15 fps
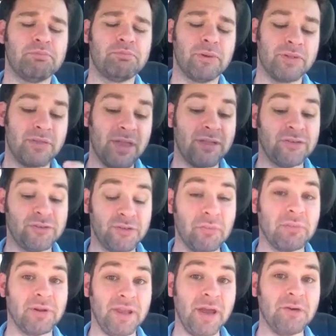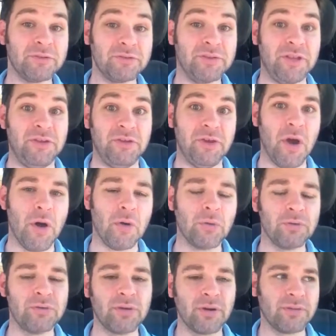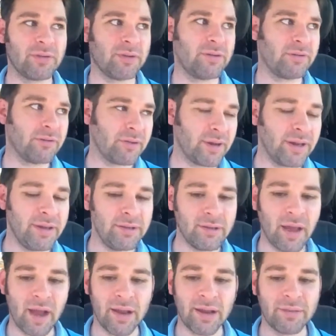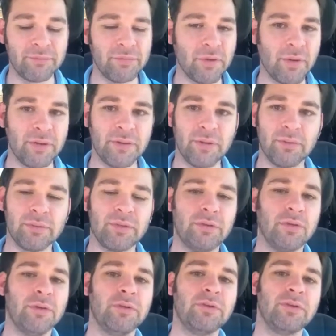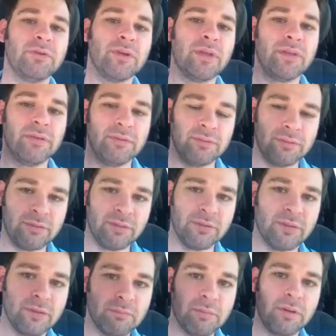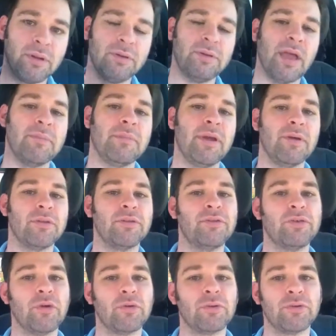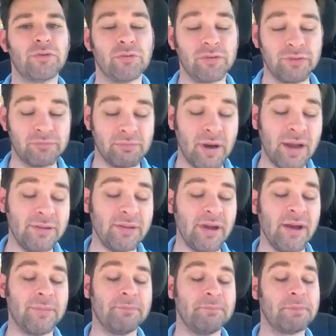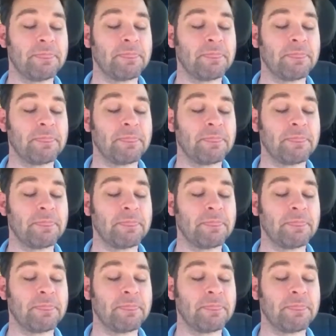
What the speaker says: But then somebody else did yo, so I was like, great, I have no idea what to do. So somebody tapped me on the shoulder, so it was my time.